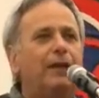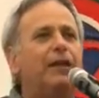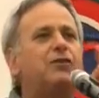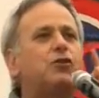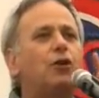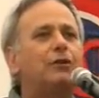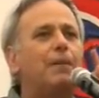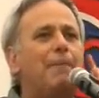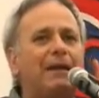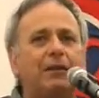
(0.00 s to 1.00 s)
that it's not
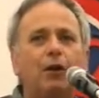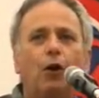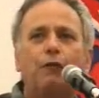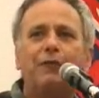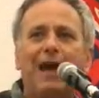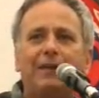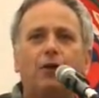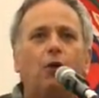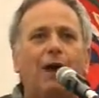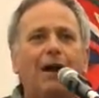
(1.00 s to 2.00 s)
a matter of
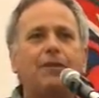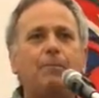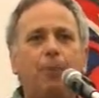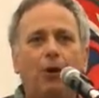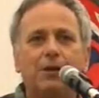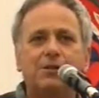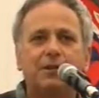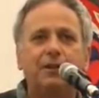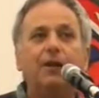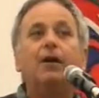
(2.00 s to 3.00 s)
that or other
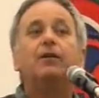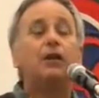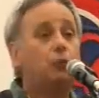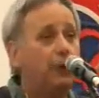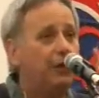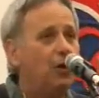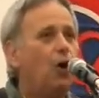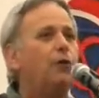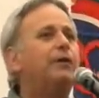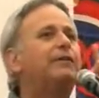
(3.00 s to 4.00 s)
policy, that we
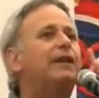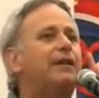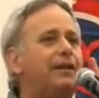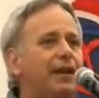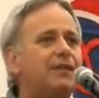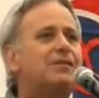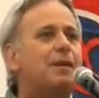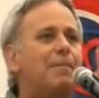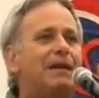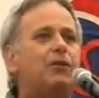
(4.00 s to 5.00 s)
know that it is
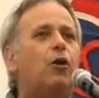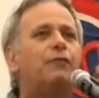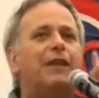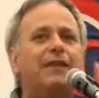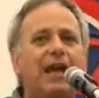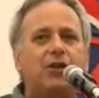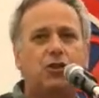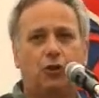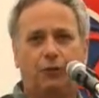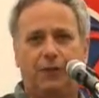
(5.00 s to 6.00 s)
the matter of the
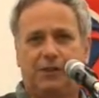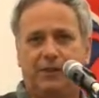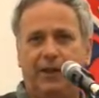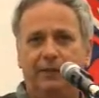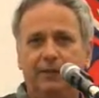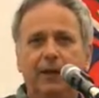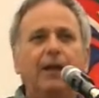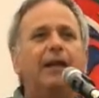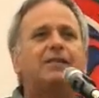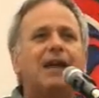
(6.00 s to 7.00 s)
nature of the state,
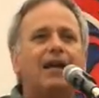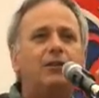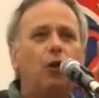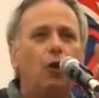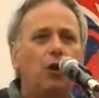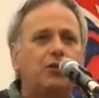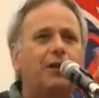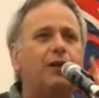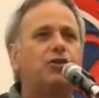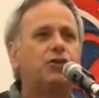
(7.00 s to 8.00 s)
its
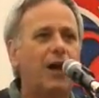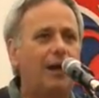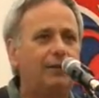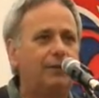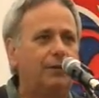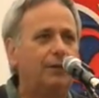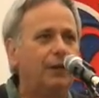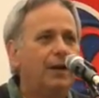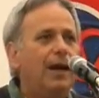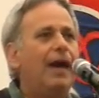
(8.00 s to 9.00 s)
ideological charter,
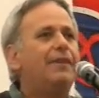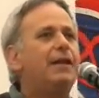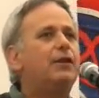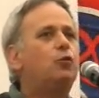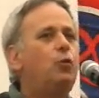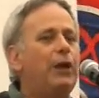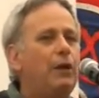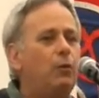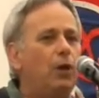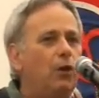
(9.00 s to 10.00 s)
and that
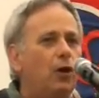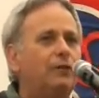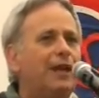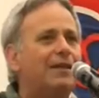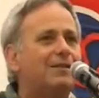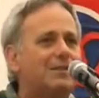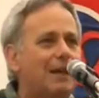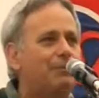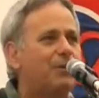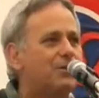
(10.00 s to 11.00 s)
we will not
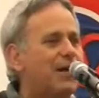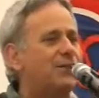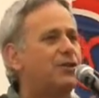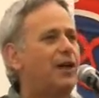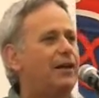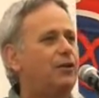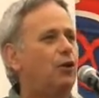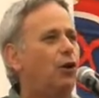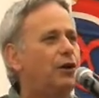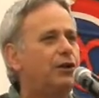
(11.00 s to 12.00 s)
accept such an
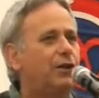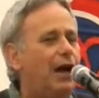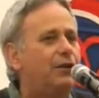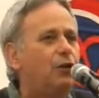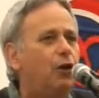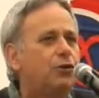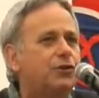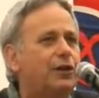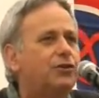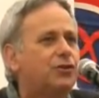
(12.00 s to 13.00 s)

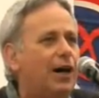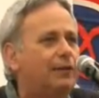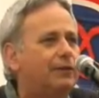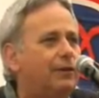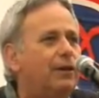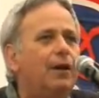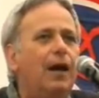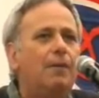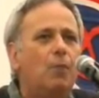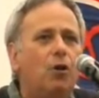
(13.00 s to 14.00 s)
ideological charter
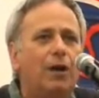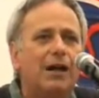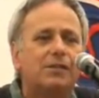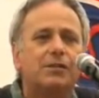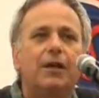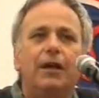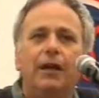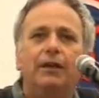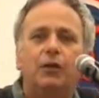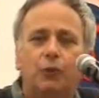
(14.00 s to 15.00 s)
among us
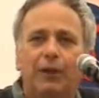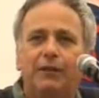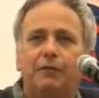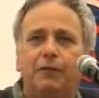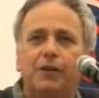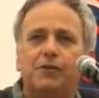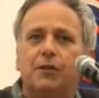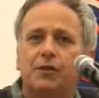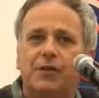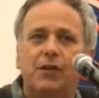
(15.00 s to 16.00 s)
in the
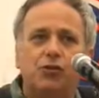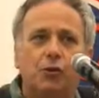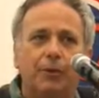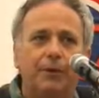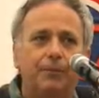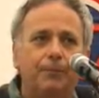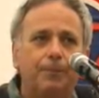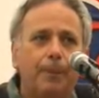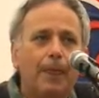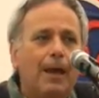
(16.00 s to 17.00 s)
21st century.
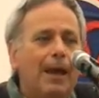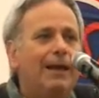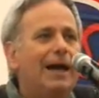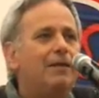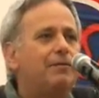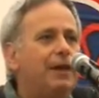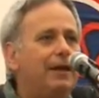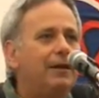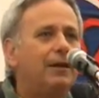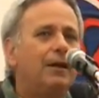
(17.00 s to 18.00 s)
And I
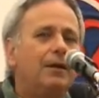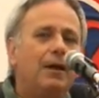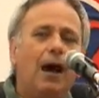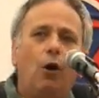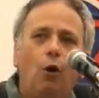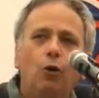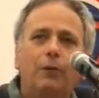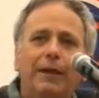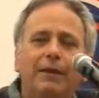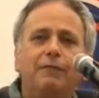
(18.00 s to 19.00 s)
think there are
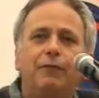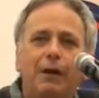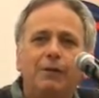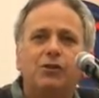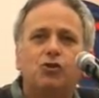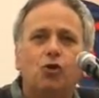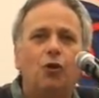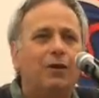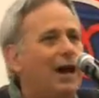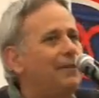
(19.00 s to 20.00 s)
already very
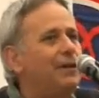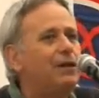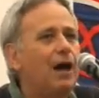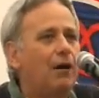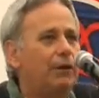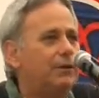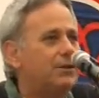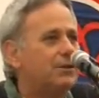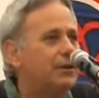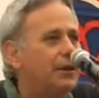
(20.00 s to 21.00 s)
strong
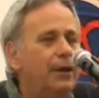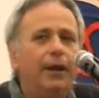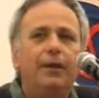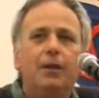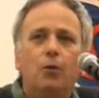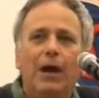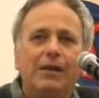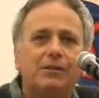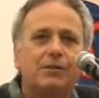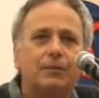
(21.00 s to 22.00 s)
undercurrents in the
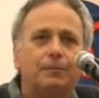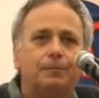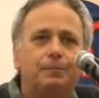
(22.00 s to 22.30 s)
West,